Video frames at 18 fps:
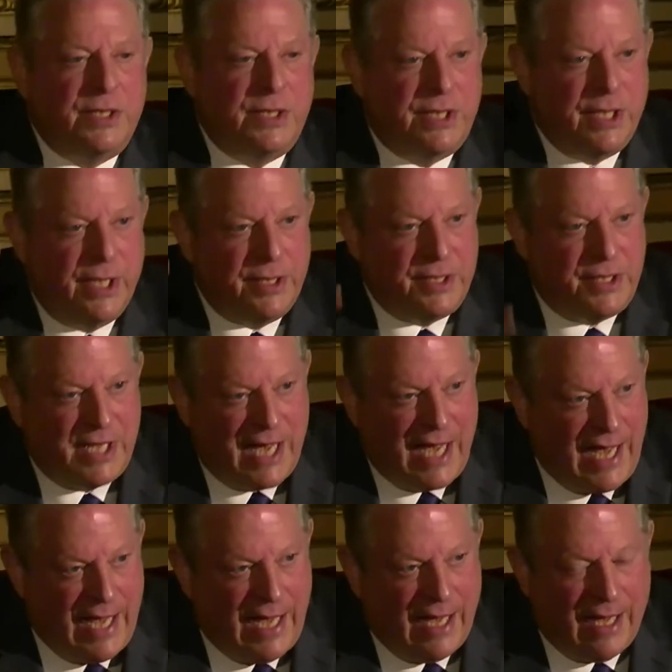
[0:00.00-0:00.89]

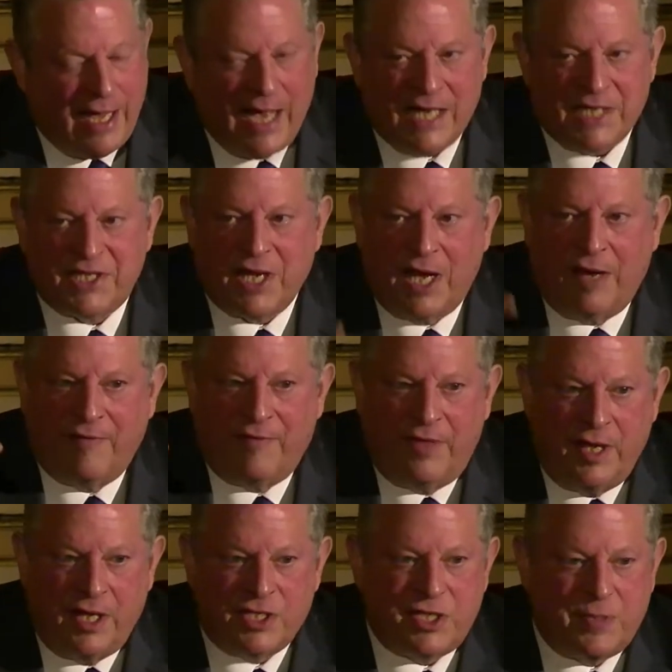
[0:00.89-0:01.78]
Today, as of
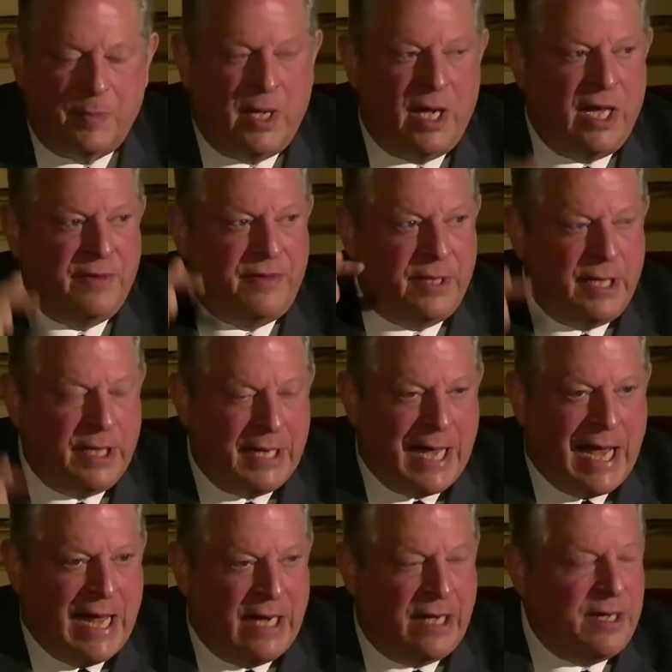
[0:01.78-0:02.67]
this month, the
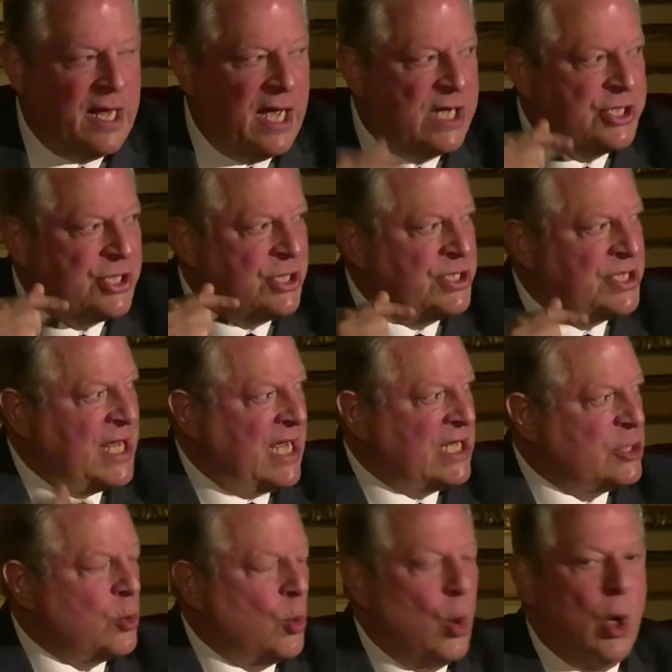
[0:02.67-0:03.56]
United Nations
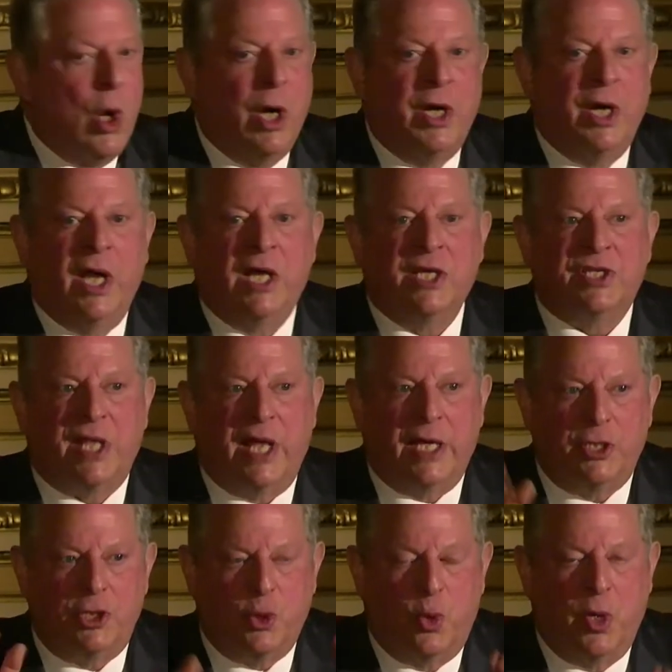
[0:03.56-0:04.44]
has warned us
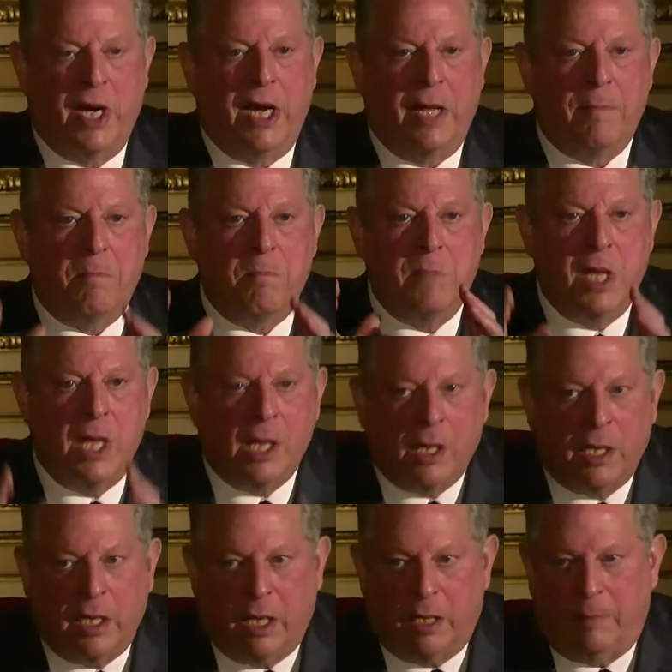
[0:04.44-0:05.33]
that 20
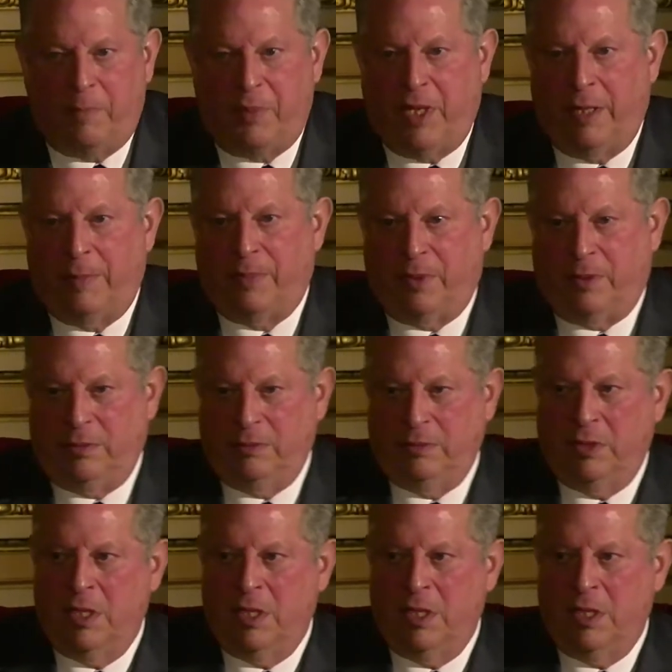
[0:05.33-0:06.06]
million people